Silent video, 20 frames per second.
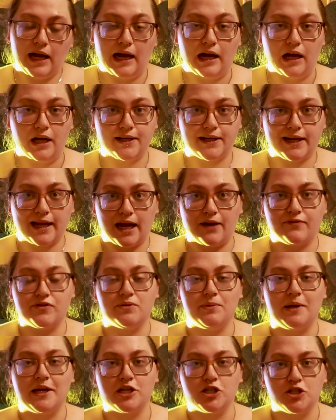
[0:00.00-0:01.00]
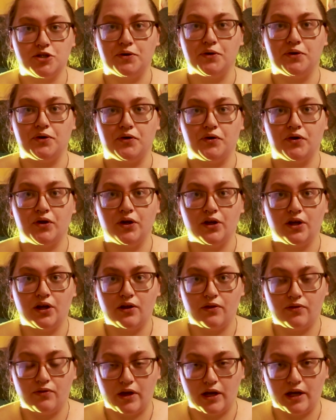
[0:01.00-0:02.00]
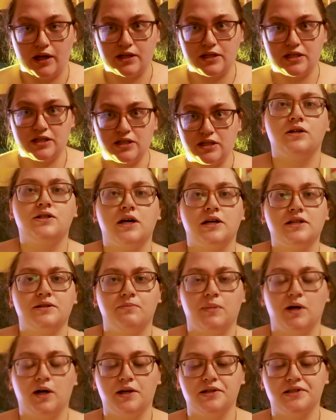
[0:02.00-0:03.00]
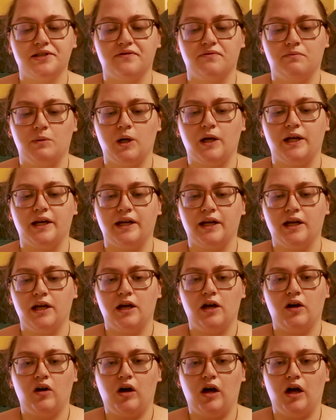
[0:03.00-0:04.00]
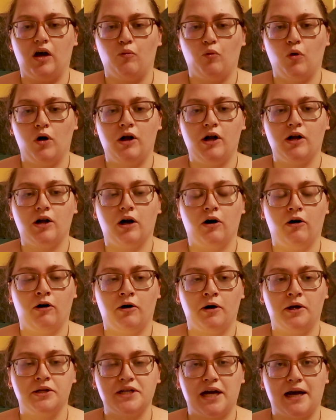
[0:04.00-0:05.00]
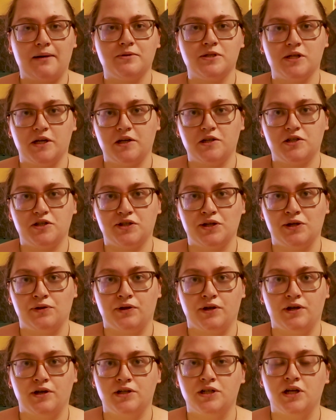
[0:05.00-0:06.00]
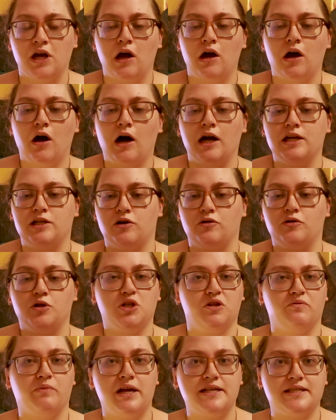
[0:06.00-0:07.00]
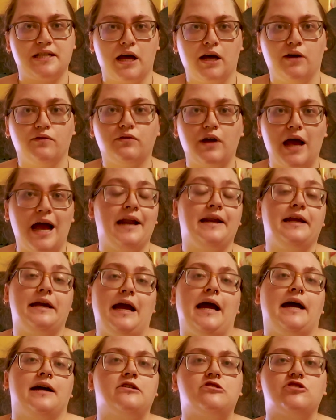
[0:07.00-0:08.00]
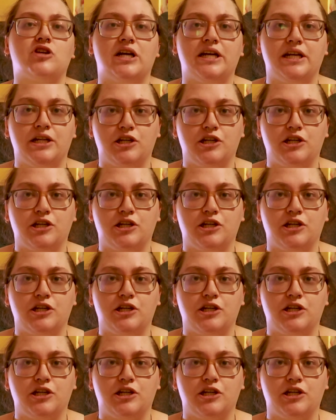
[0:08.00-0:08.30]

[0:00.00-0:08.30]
I have to make sure that certain parts of my work are adapted so that I don't do myself any extra